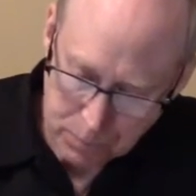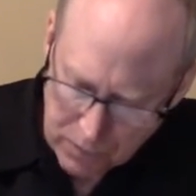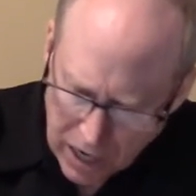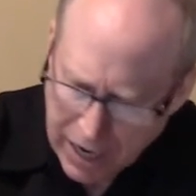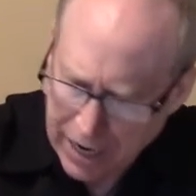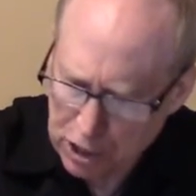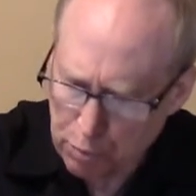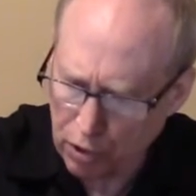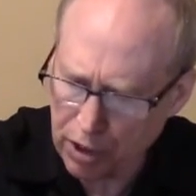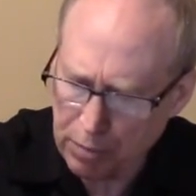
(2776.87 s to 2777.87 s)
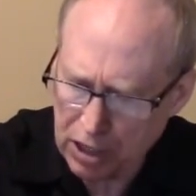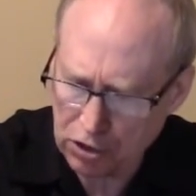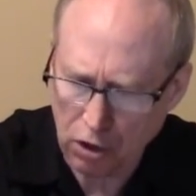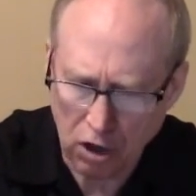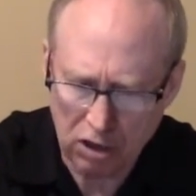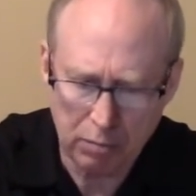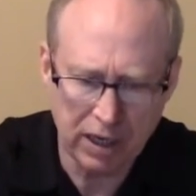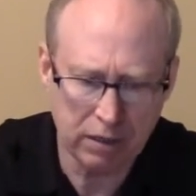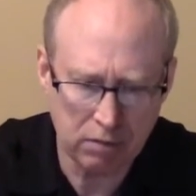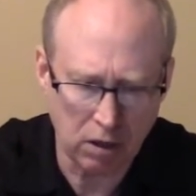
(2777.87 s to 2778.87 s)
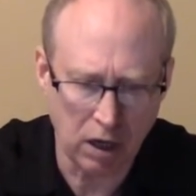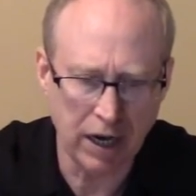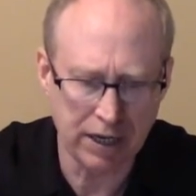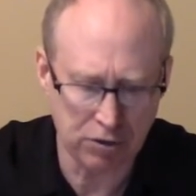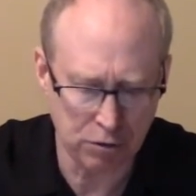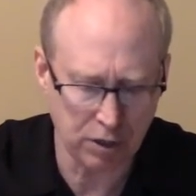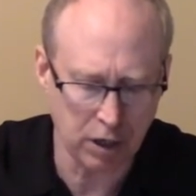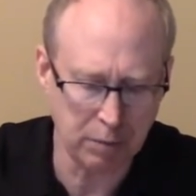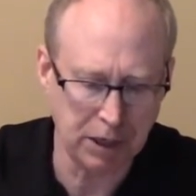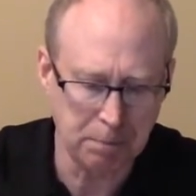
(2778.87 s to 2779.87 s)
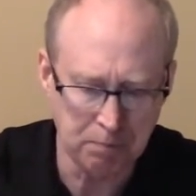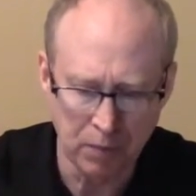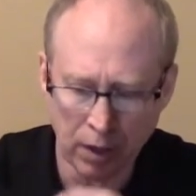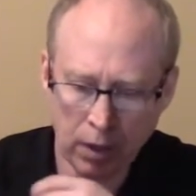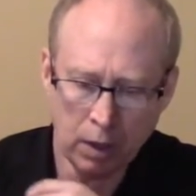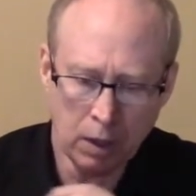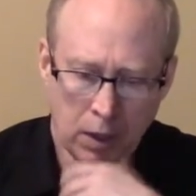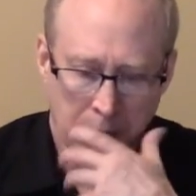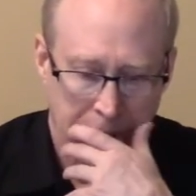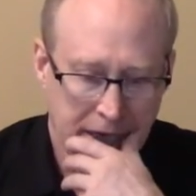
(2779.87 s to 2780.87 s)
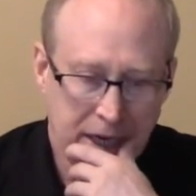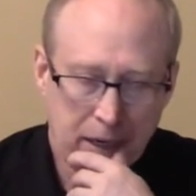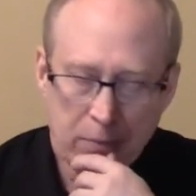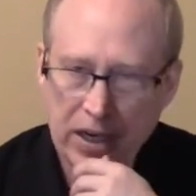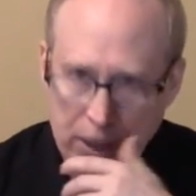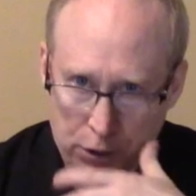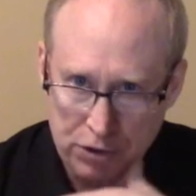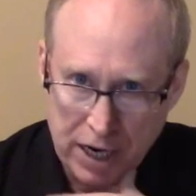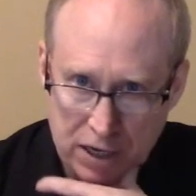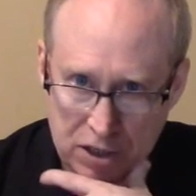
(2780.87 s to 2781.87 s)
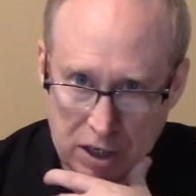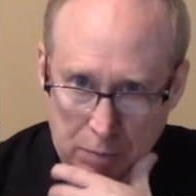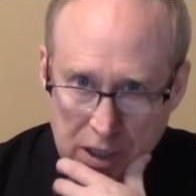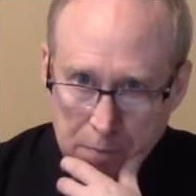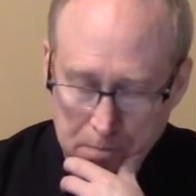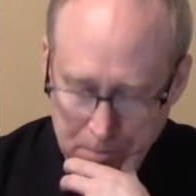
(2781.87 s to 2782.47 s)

I asked pretty much all of my clients who come in, and anybody who's asking me